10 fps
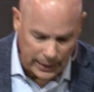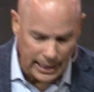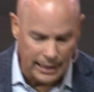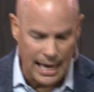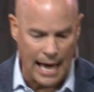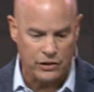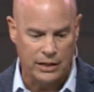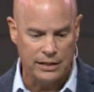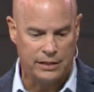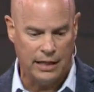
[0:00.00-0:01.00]
when it
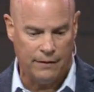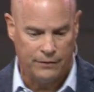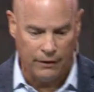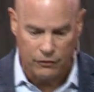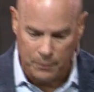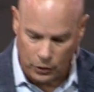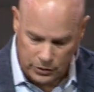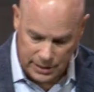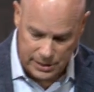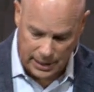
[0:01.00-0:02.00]
has conceived, gives
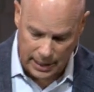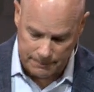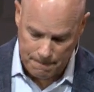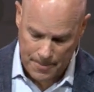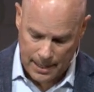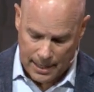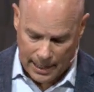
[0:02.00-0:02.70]
birth to sin,